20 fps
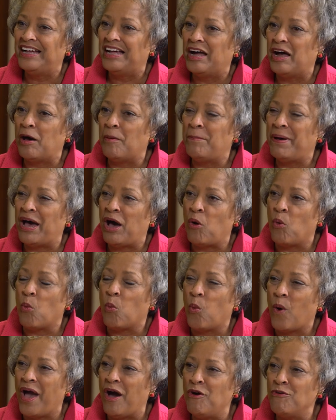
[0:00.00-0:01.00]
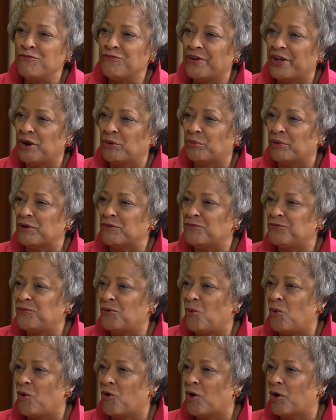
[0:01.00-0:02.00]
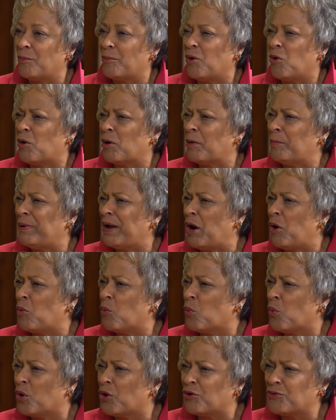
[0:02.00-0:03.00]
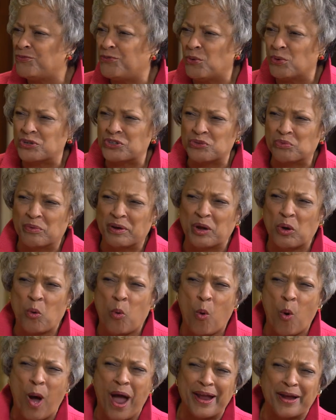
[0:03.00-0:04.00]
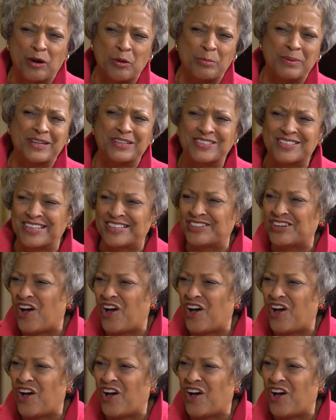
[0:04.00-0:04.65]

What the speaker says: about welfare reform or about workforce requirements and